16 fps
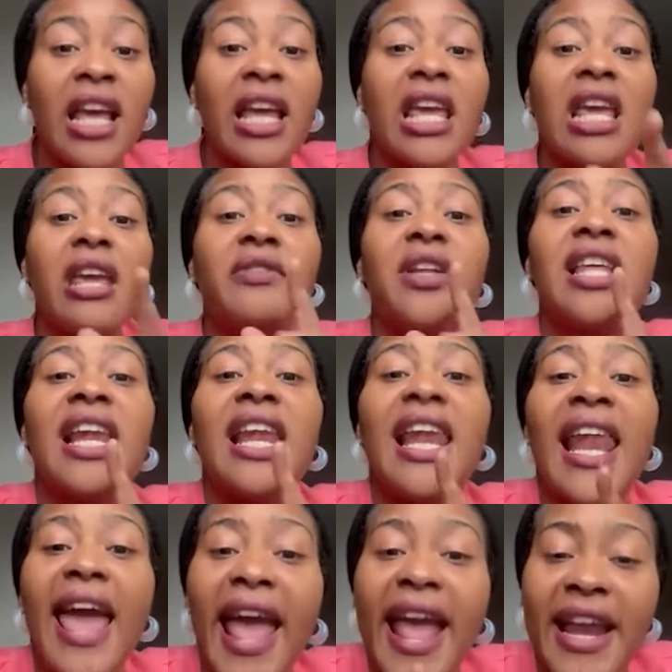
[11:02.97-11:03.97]
Even the
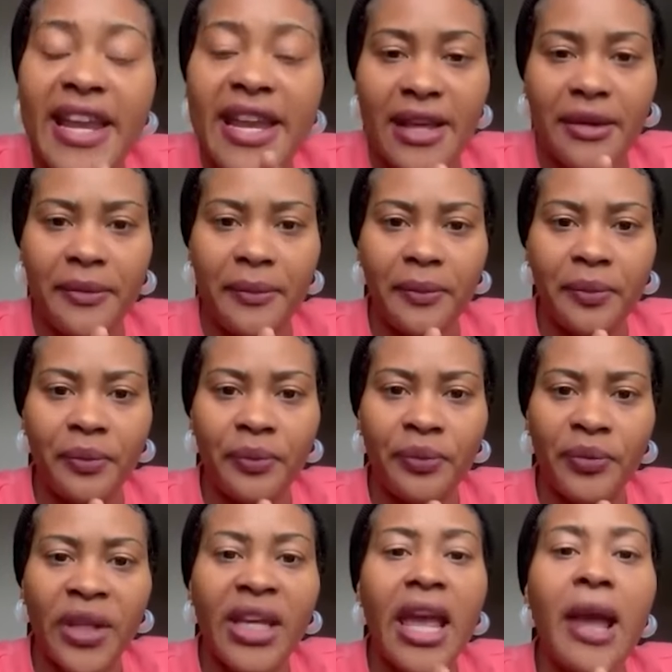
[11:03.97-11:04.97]
lady
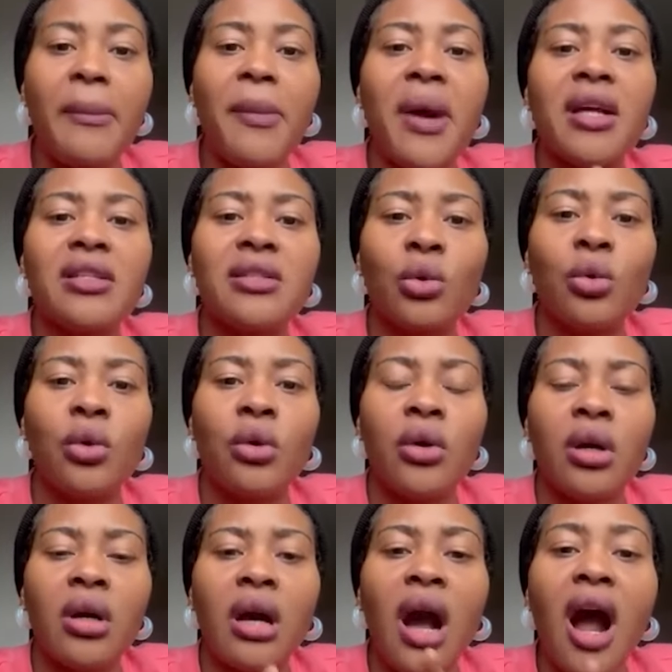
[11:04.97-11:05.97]
came onto
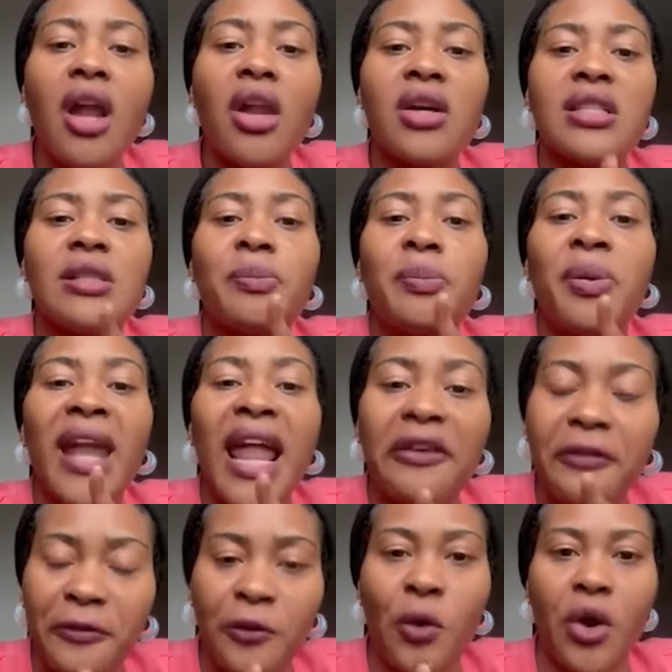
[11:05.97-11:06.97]
Carlos'
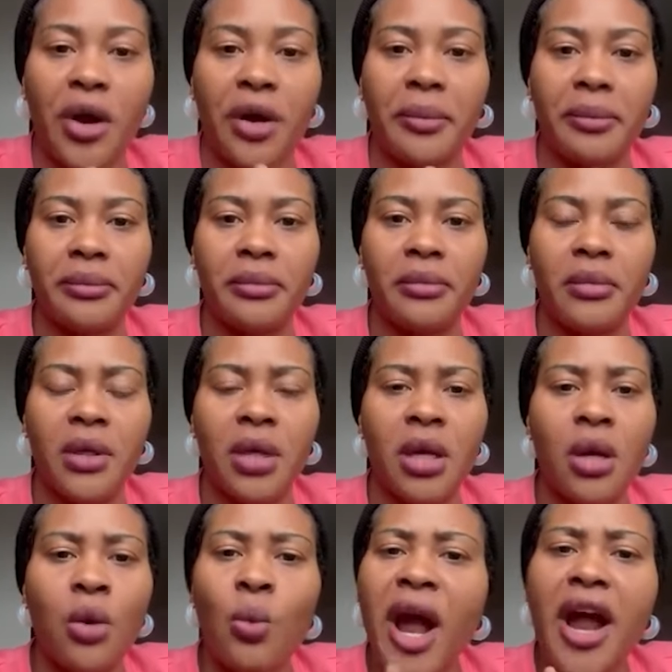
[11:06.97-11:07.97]
platform.
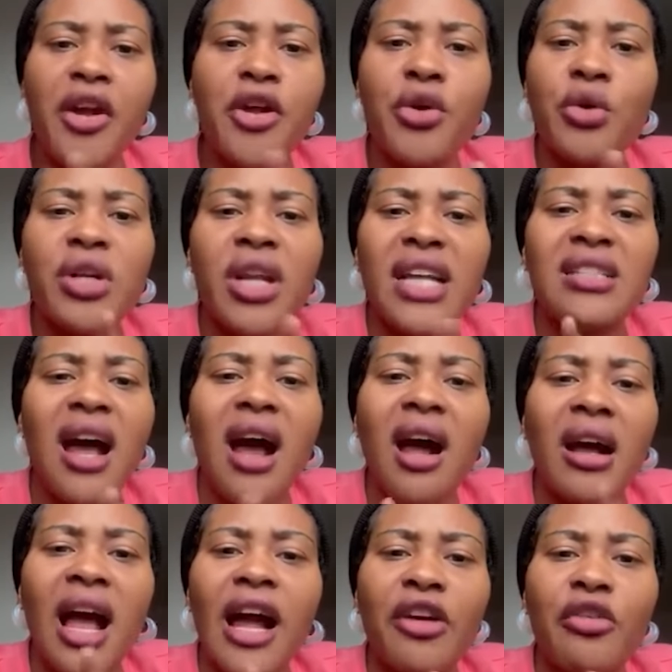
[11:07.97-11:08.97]
Why are you not
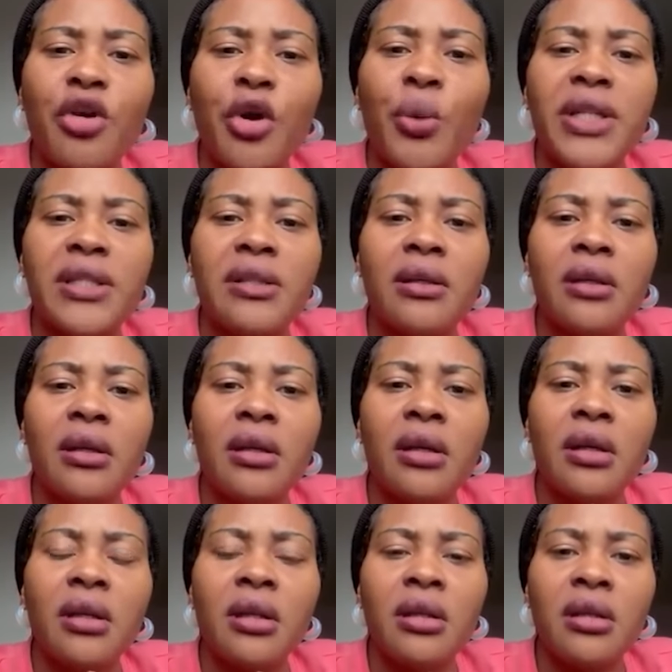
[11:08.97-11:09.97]
angry with
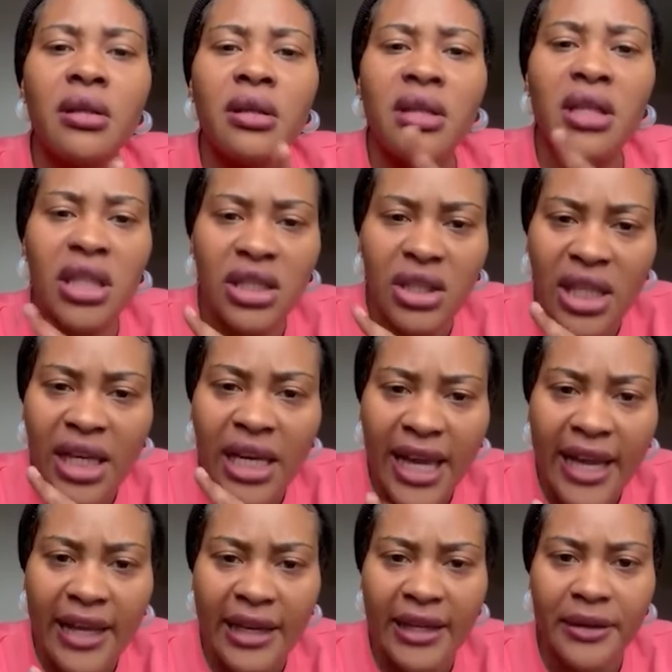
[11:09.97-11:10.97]
the
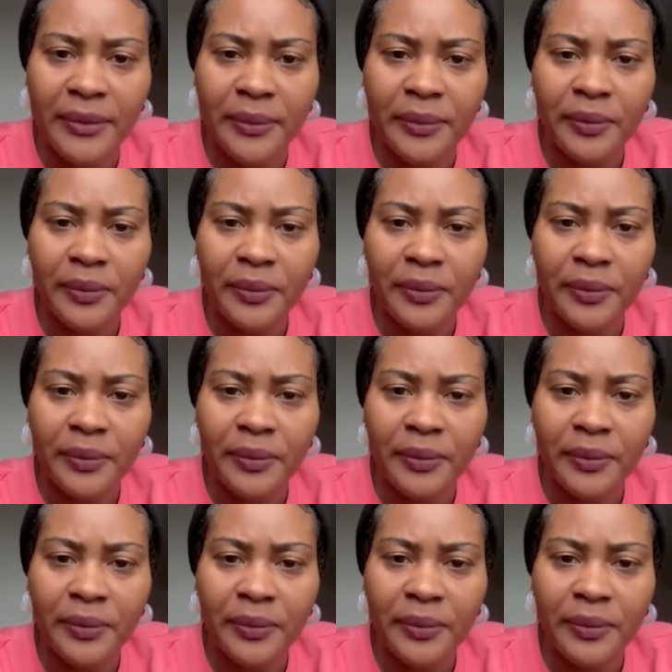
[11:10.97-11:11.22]
lady?